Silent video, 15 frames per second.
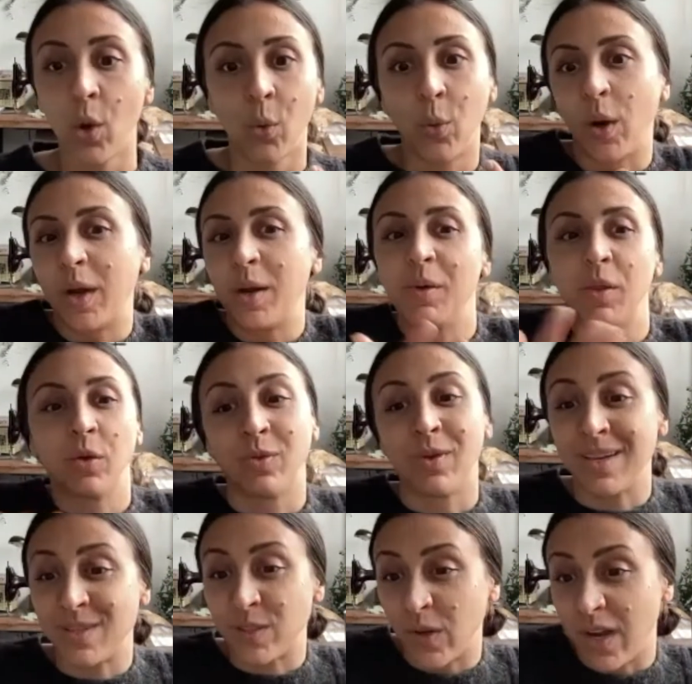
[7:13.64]
working with a
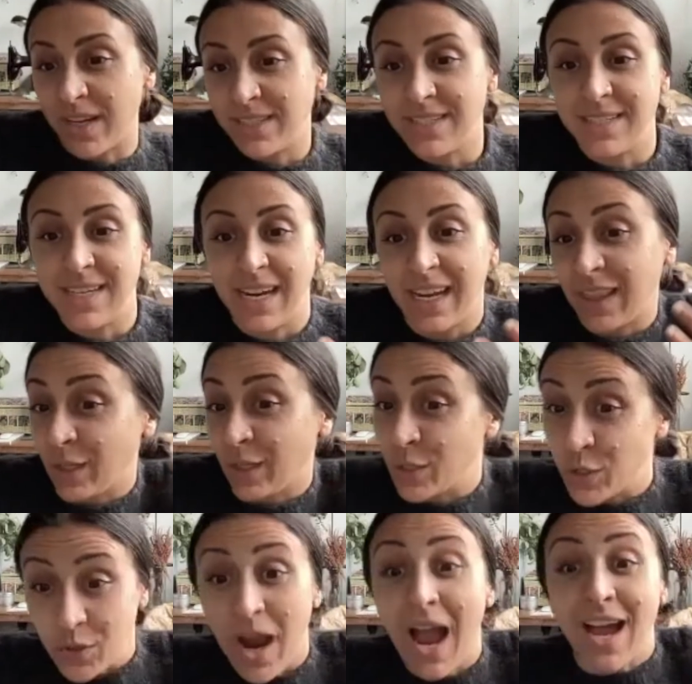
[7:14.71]
restaurant to take their
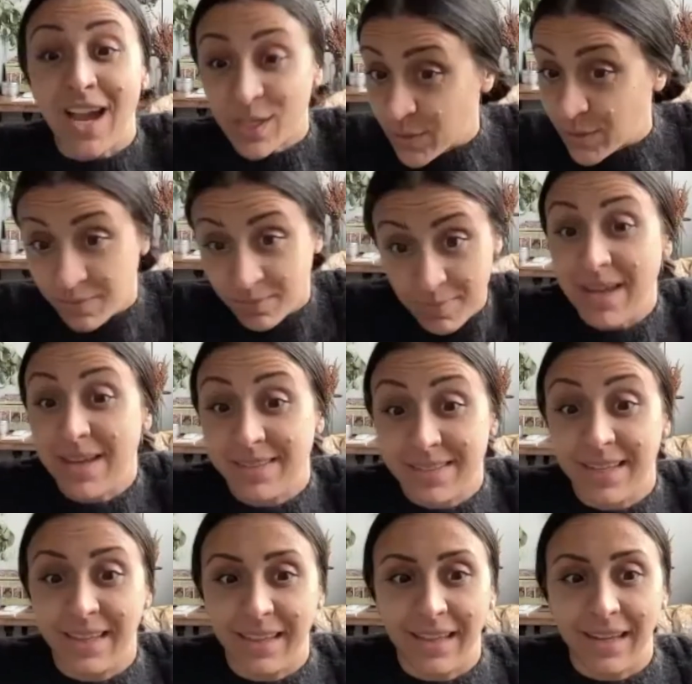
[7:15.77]
trash,
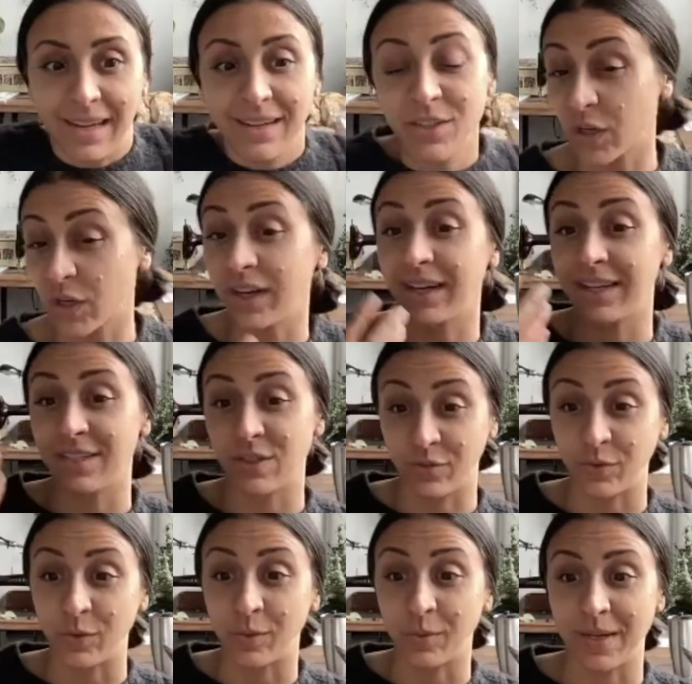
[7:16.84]
basically turn it into
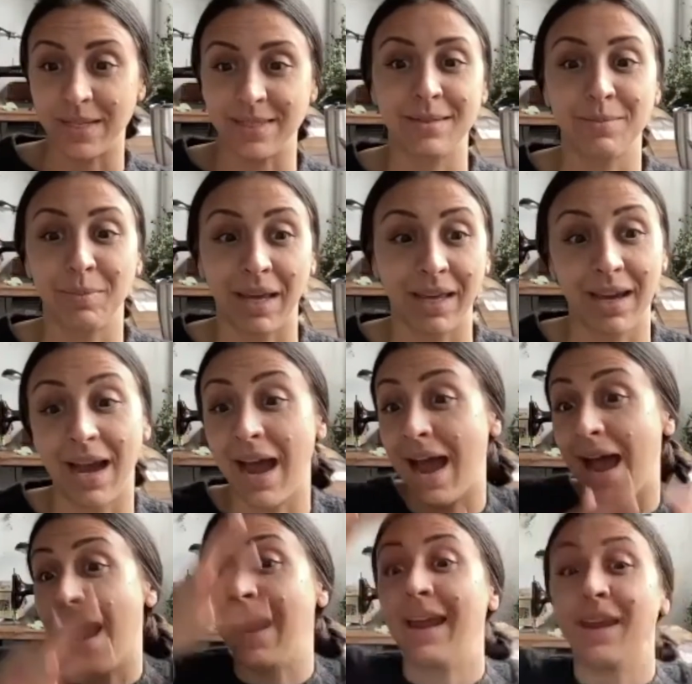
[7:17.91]
food waste to make a
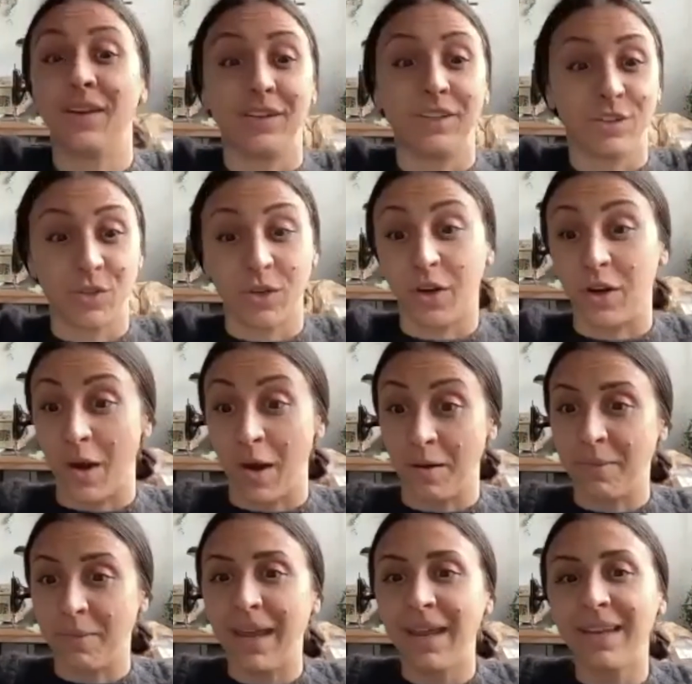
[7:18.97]
high-end couture
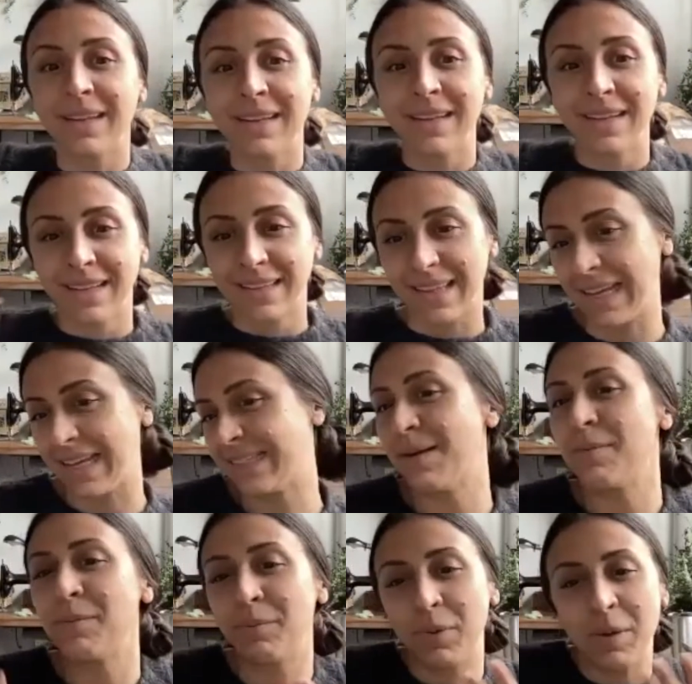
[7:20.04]
garment. Like
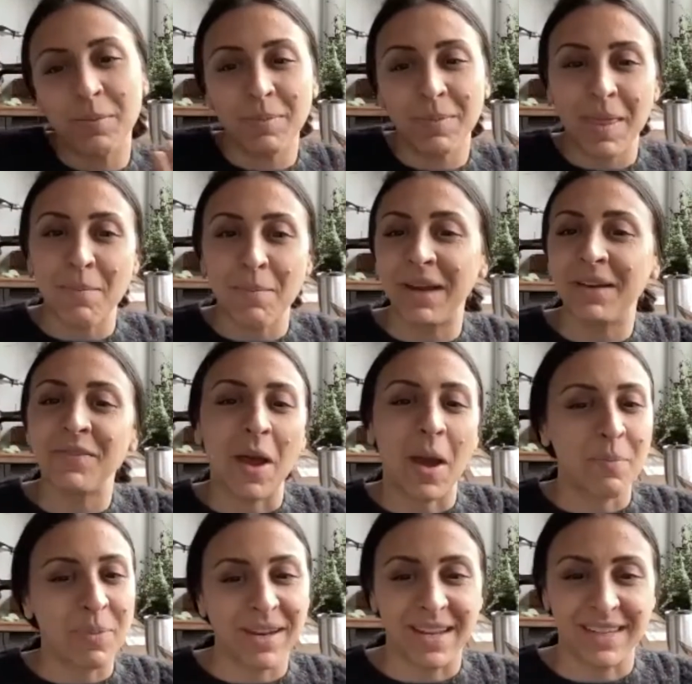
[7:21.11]
that might have
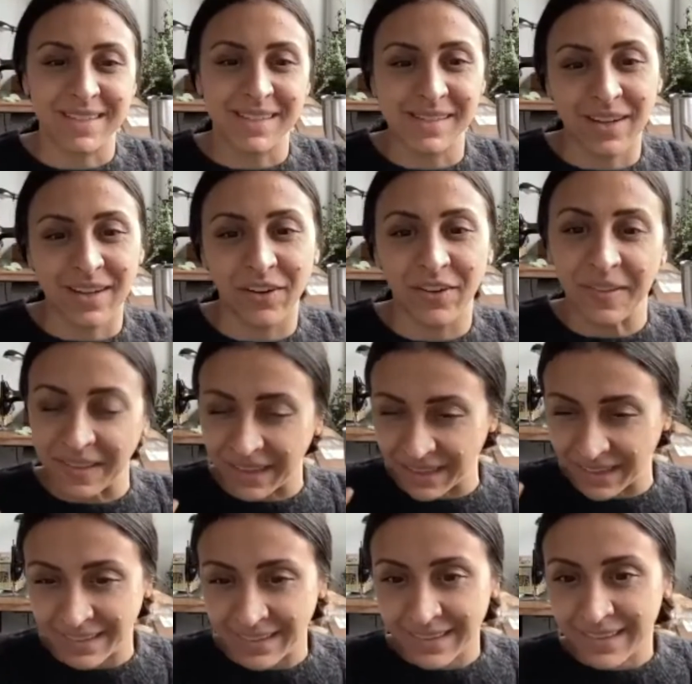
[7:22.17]
not been necessarily